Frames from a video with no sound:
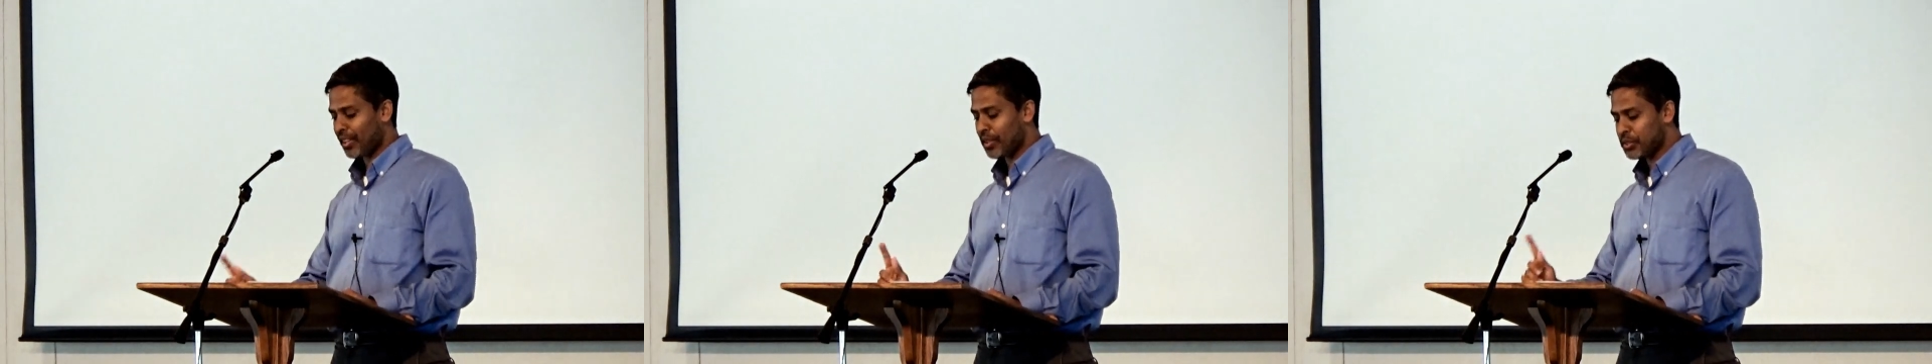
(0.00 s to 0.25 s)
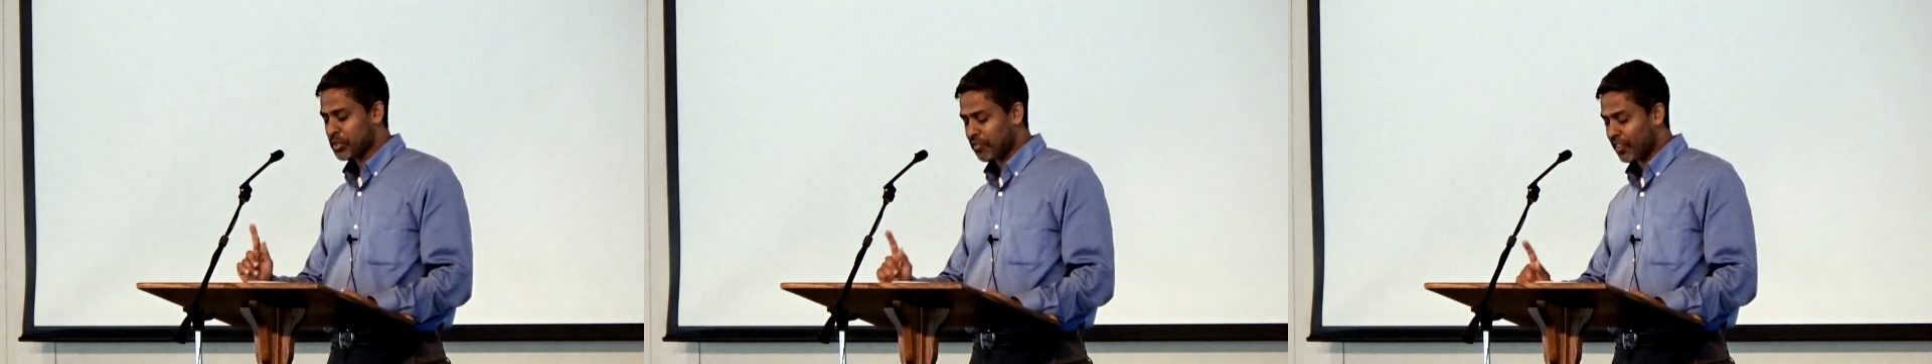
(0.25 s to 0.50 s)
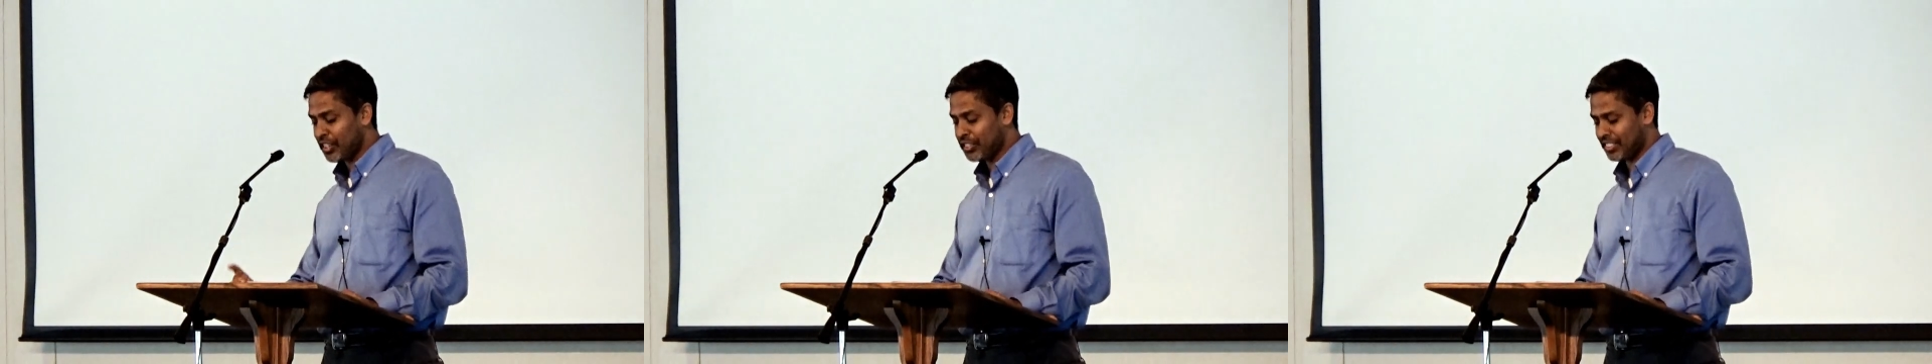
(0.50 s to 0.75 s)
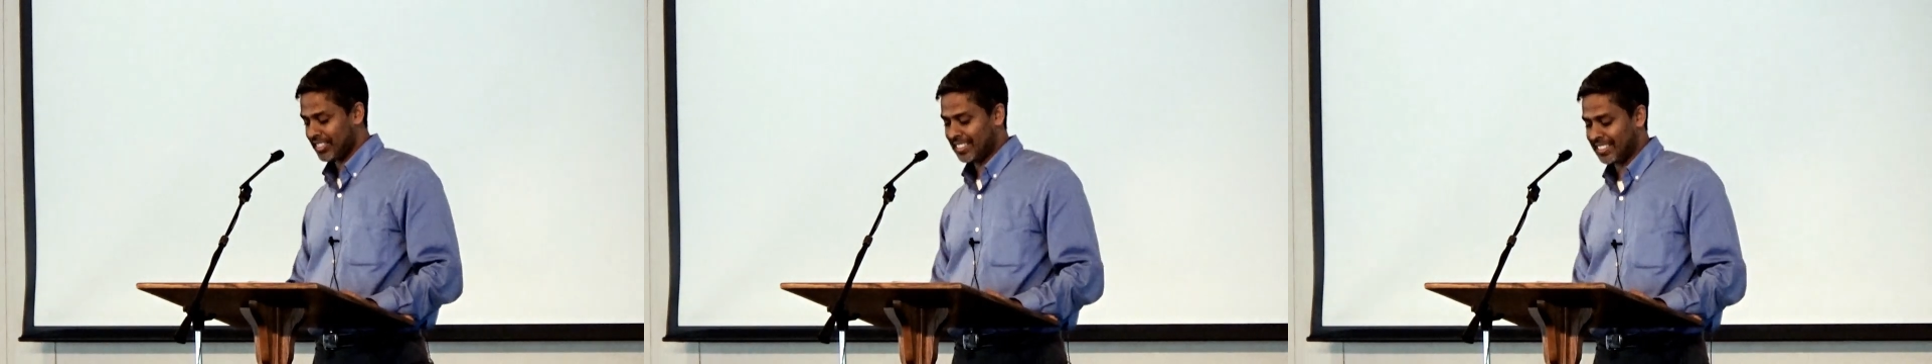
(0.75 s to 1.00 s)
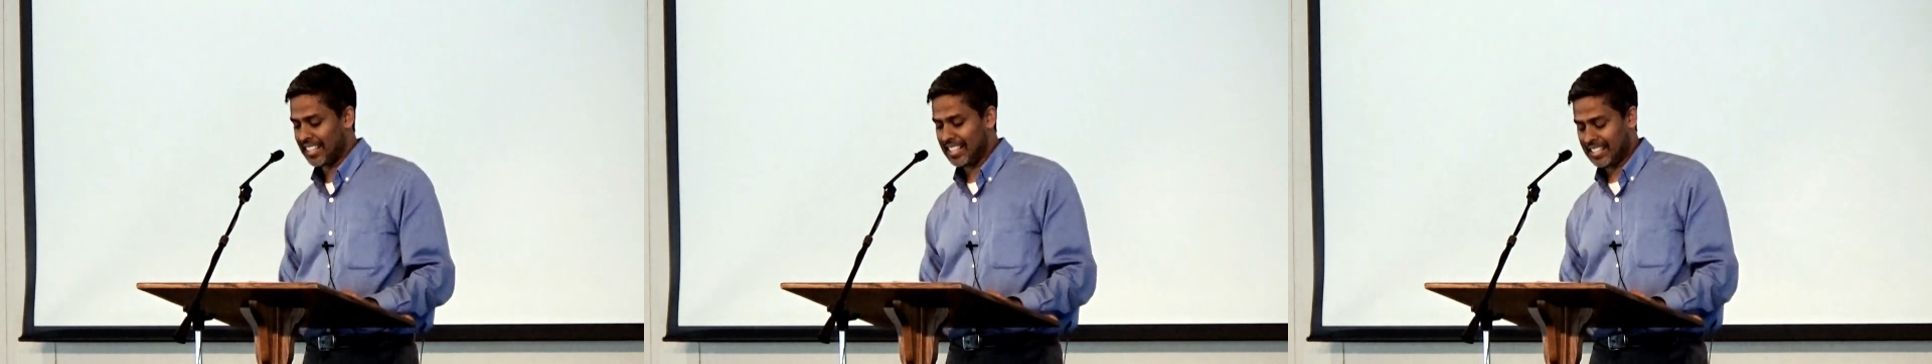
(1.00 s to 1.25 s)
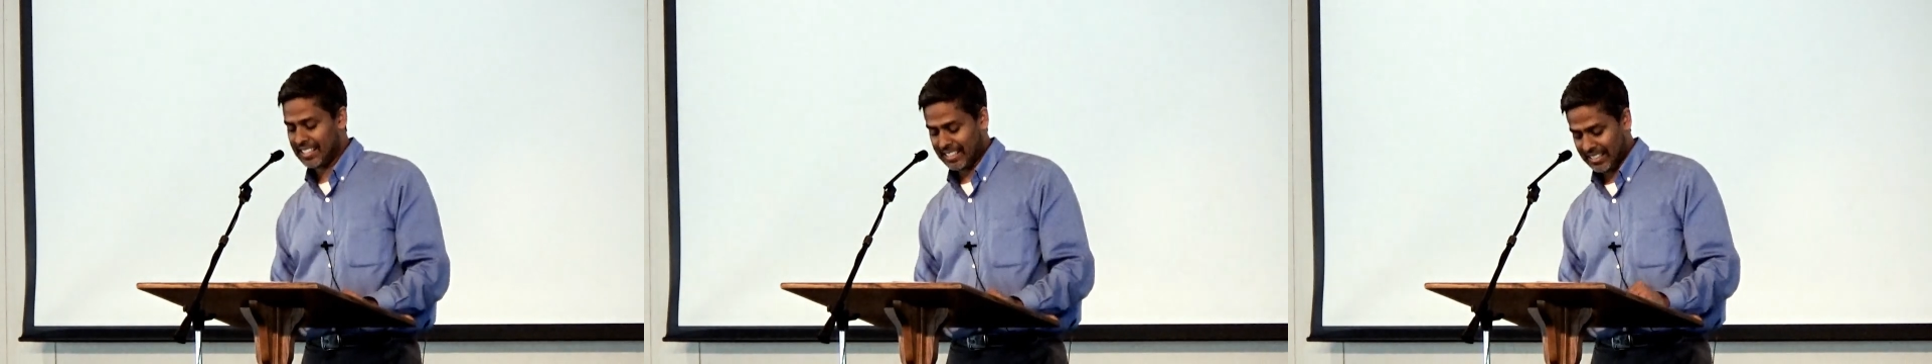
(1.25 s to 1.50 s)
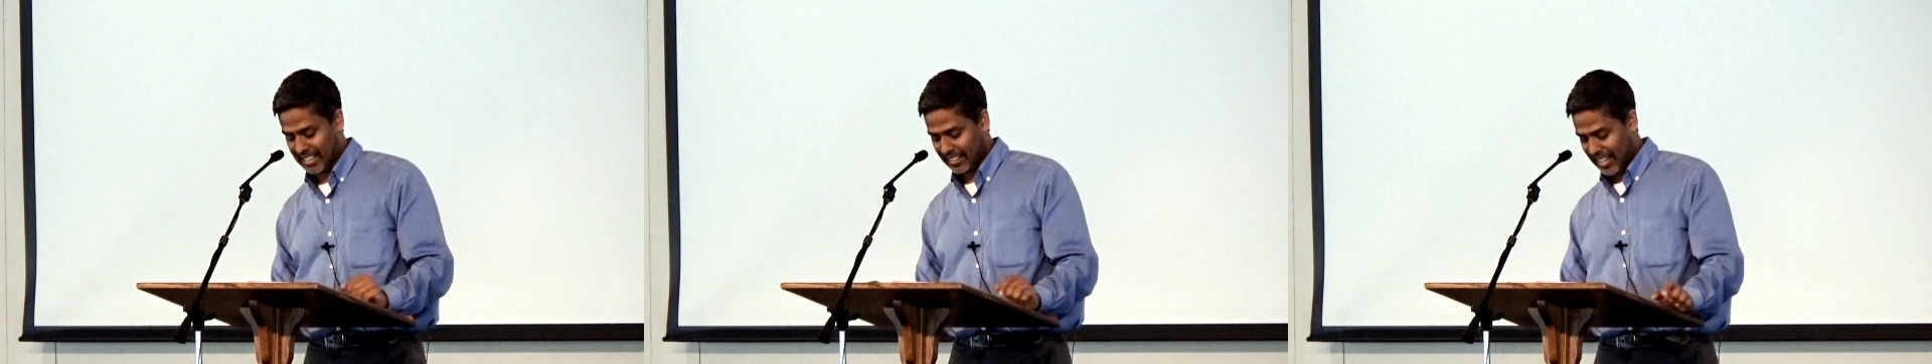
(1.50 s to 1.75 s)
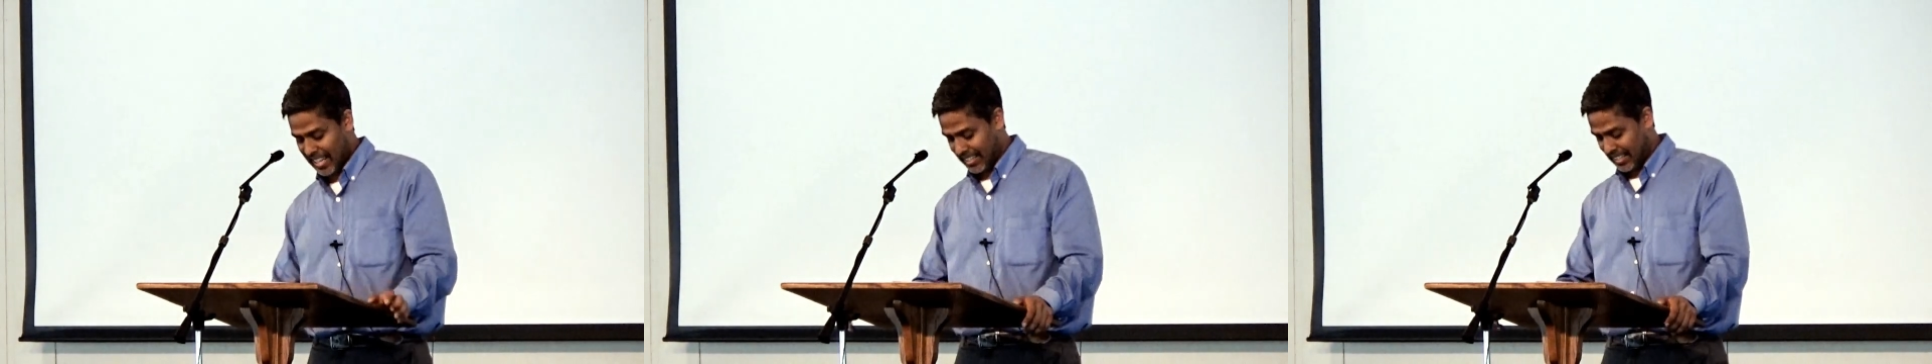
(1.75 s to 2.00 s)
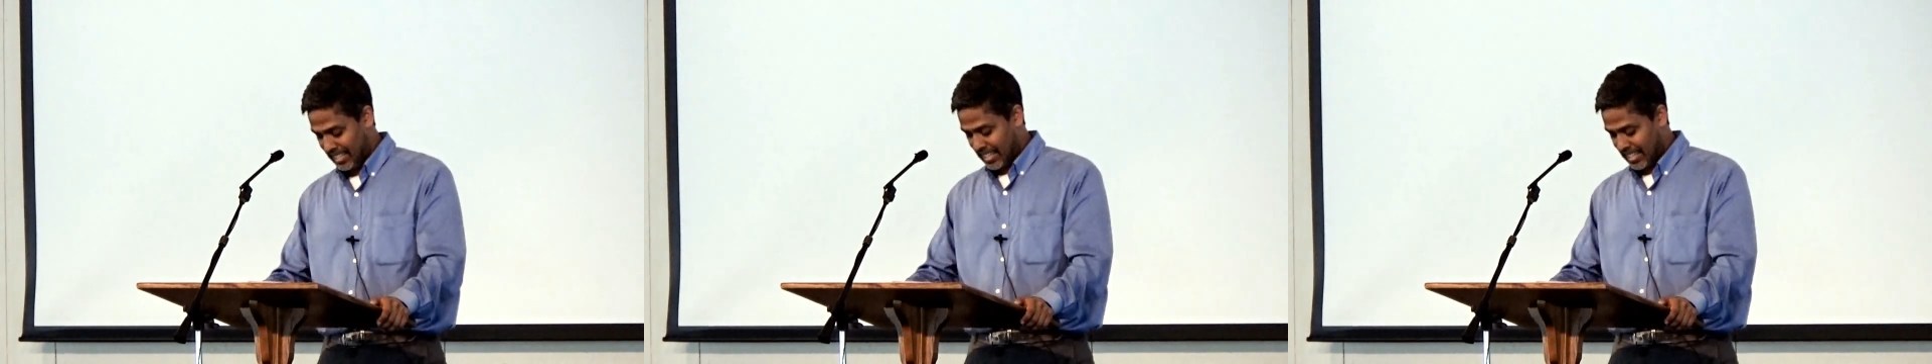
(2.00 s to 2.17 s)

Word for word: There's a verse that I like,